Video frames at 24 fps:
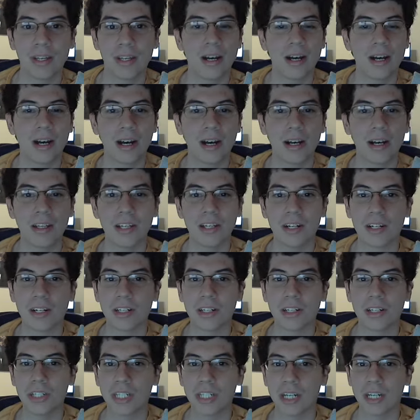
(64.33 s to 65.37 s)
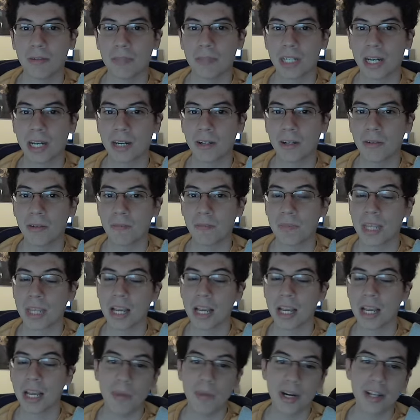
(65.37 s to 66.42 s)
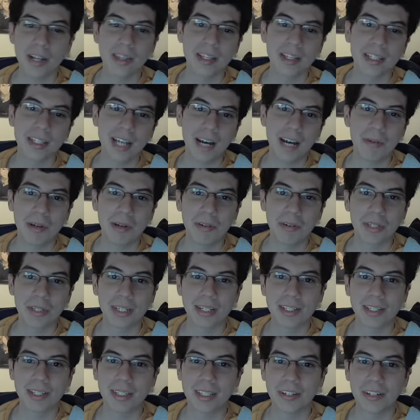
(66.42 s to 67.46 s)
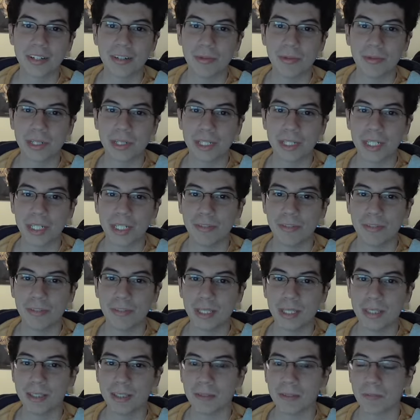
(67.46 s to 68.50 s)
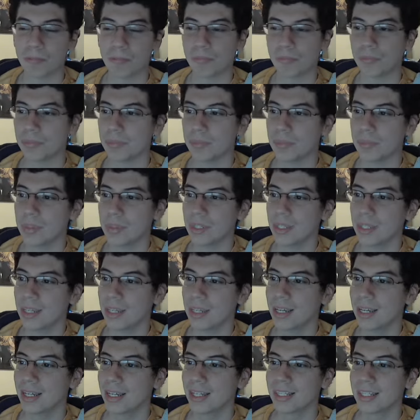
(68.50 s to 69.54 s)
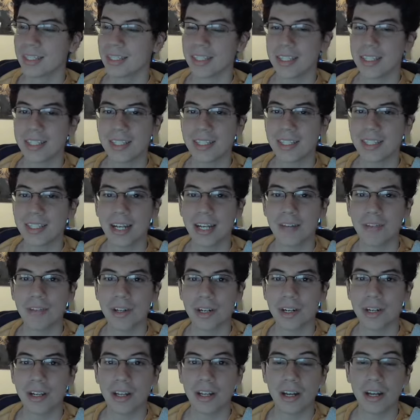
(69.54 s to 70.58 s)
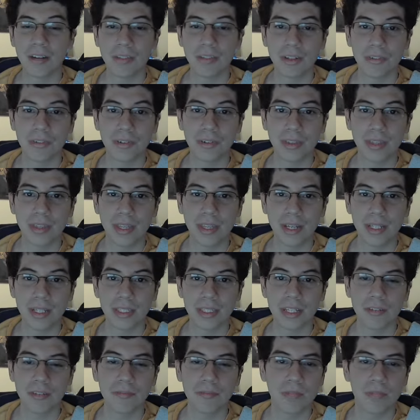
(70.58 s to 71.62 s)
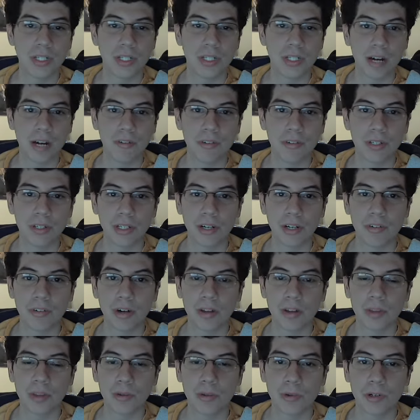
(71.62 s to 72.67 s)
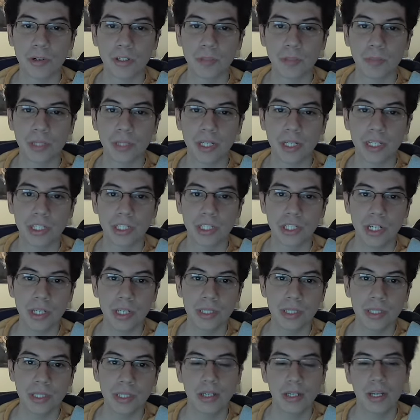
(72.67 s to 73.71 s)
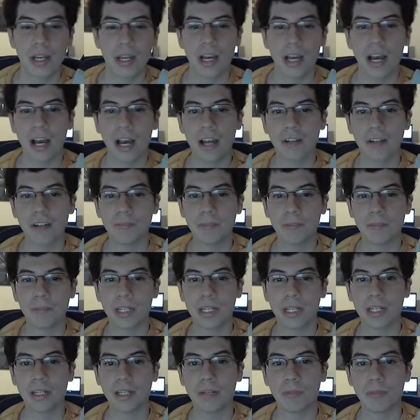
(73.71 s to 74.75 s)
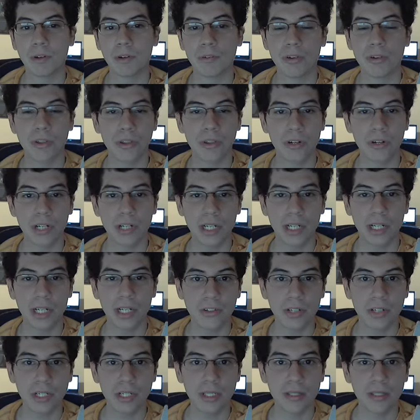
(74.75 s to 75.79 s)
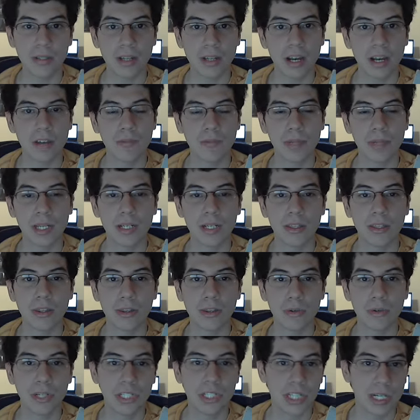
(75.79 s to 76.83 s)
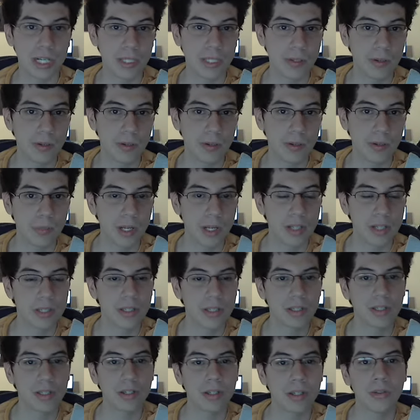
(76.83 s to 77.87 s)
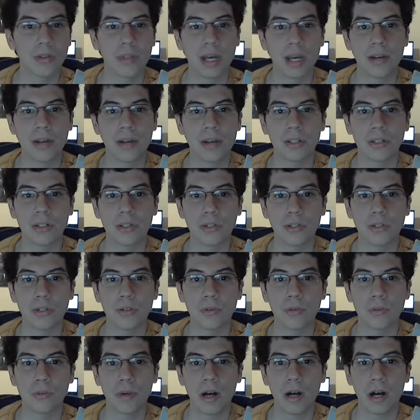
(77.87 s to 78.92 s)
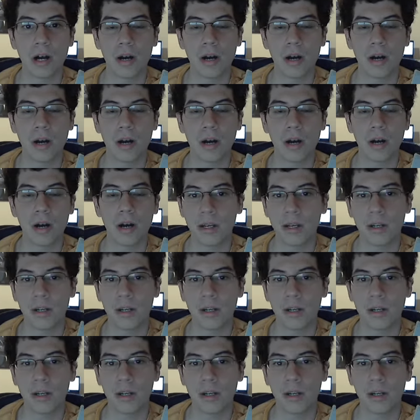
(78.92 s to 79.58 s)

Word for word: a younger GM title. But at the time, it was a considerable achievement. Since then, I've done a lot of different things. I've been traveling around the world playing chess. I've played in over 30 countries. I've played in three chess Olympiads in the 2002 uh, Bled